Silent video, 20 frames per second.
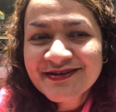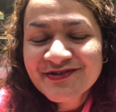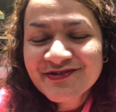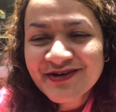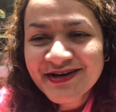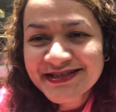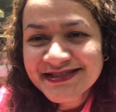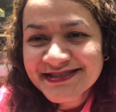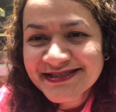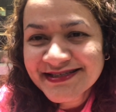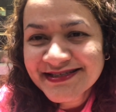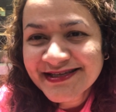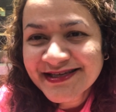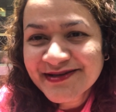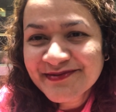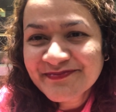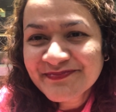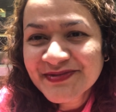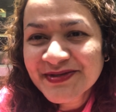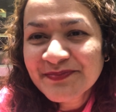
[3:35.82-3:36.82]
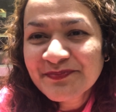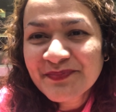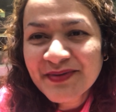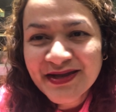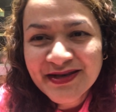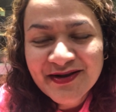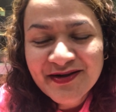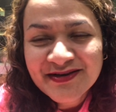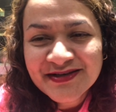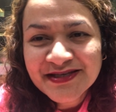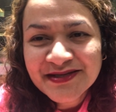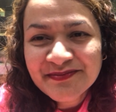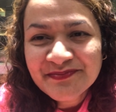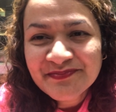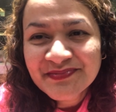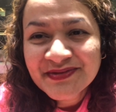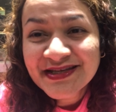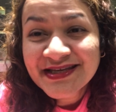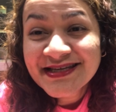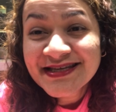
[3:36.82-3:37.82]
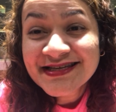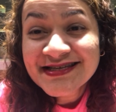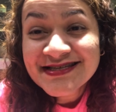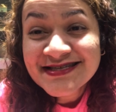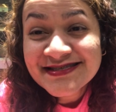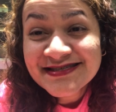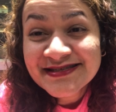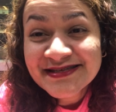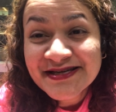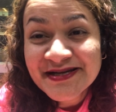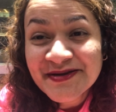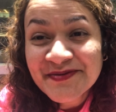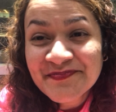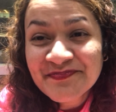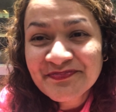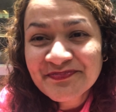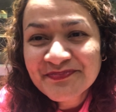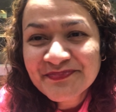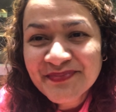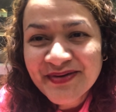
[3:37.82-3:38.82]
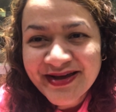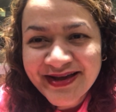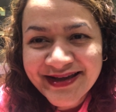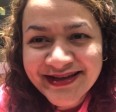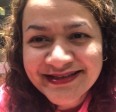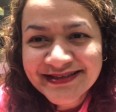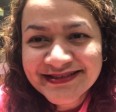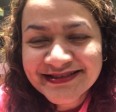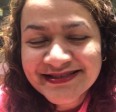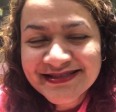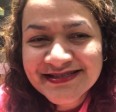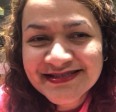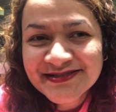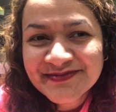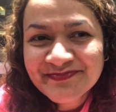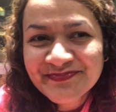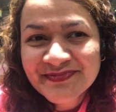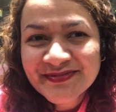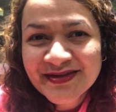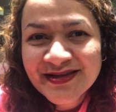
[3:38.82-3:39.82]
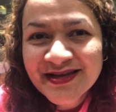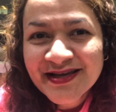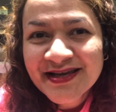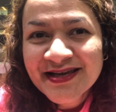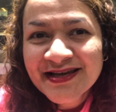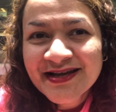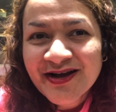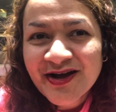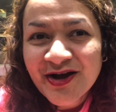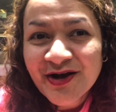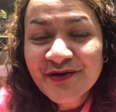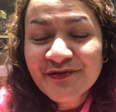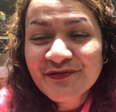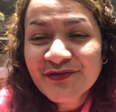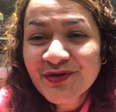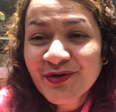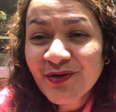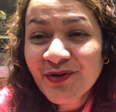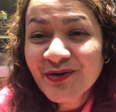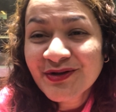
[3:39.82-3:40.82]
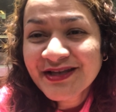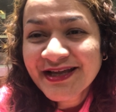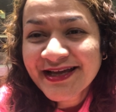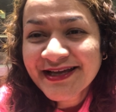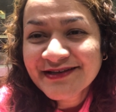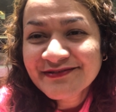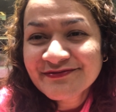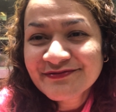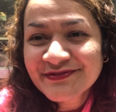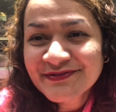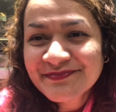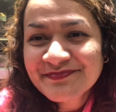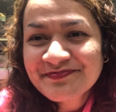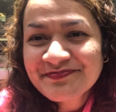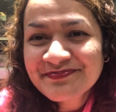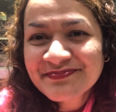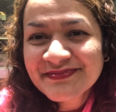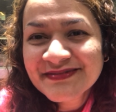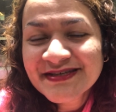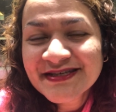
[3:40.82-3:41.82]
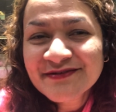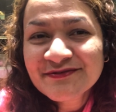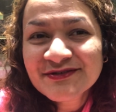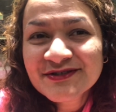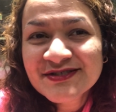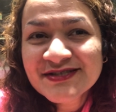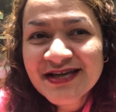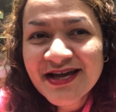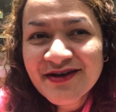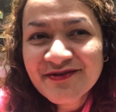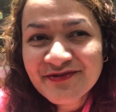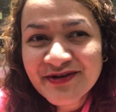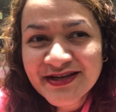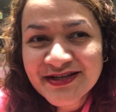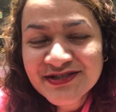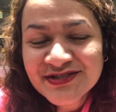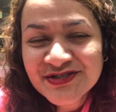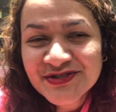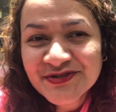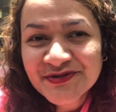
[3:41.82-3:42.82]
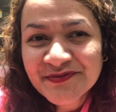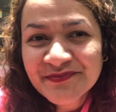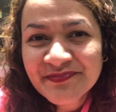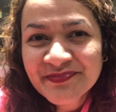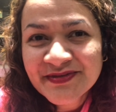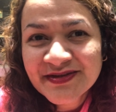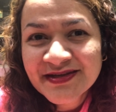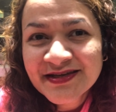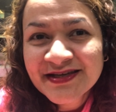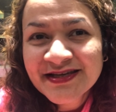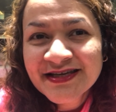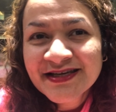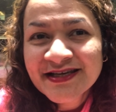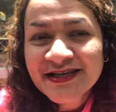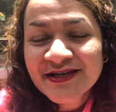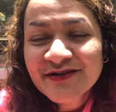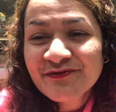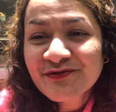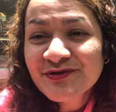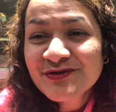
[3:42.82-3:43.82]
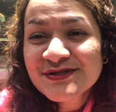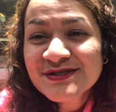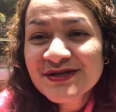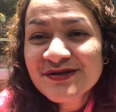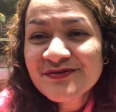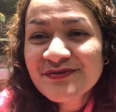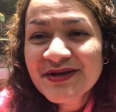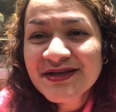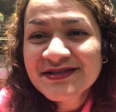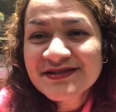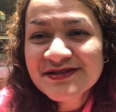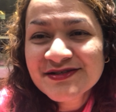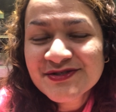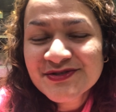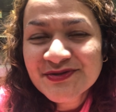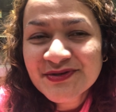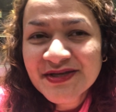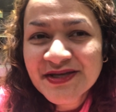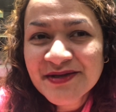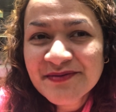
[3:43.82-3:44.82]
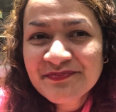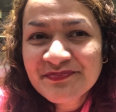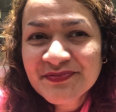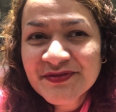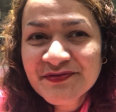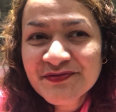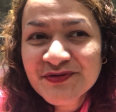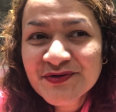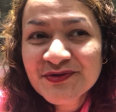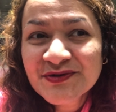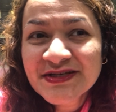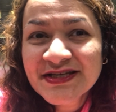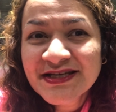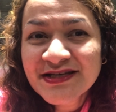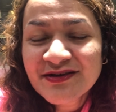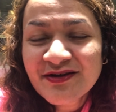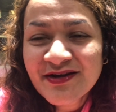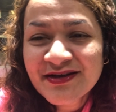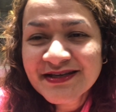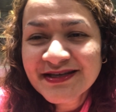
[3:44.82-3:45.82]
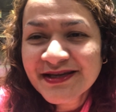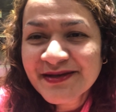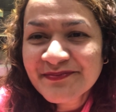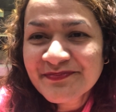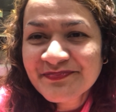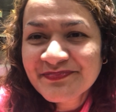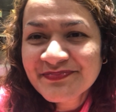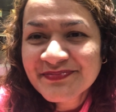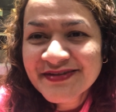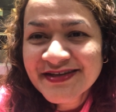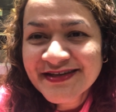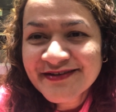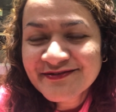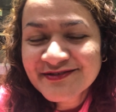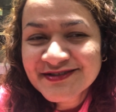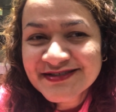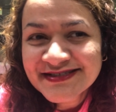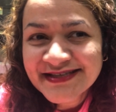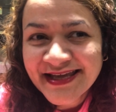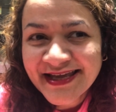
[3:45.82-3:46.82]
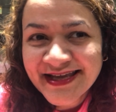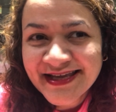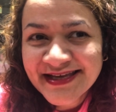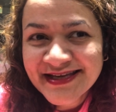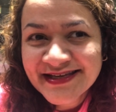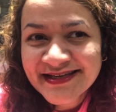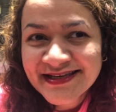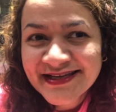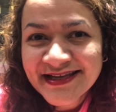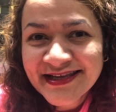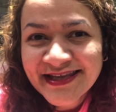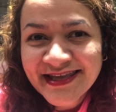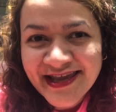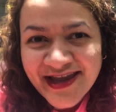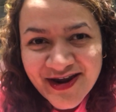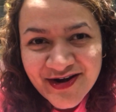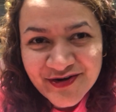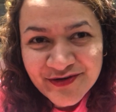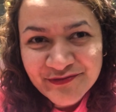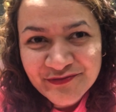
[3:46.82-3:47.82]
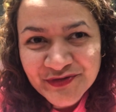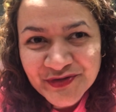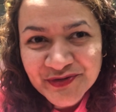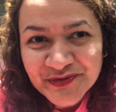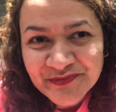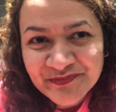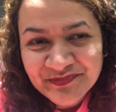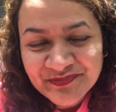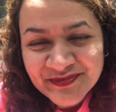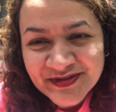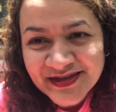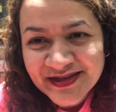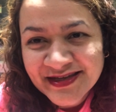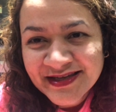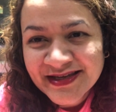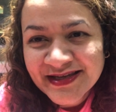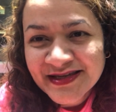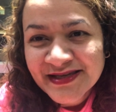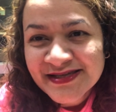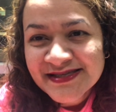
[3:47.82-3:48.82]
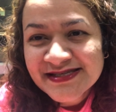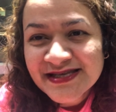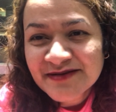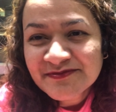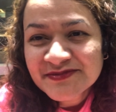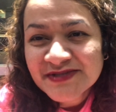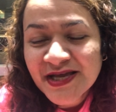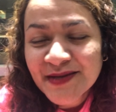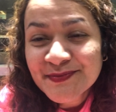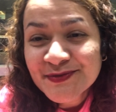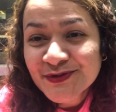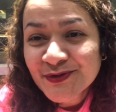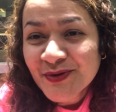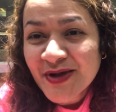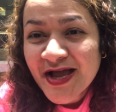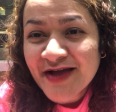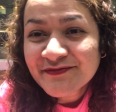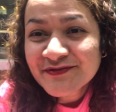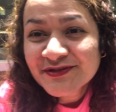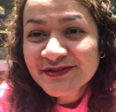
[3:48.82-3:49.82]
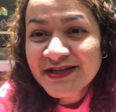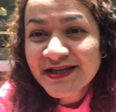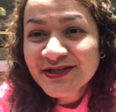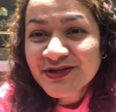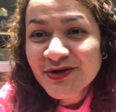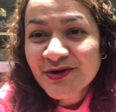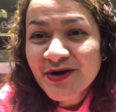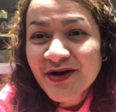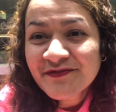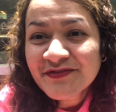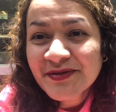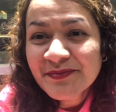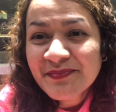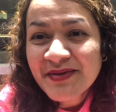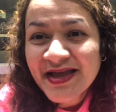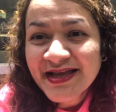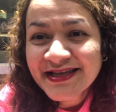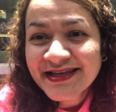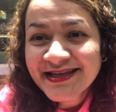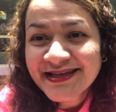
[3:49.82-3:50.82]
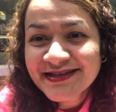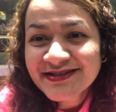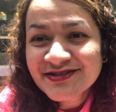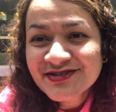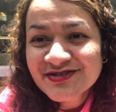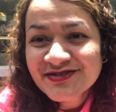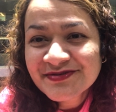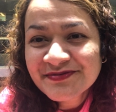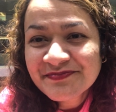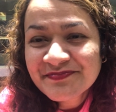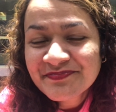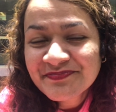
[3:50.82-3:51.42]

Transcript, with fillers: trust in Him, depend on Him. He is the pilot of your life. He will direct you. If you surrender to Him, if you lean on Him, He will take care of you. Sometimes you have to let go of the baggage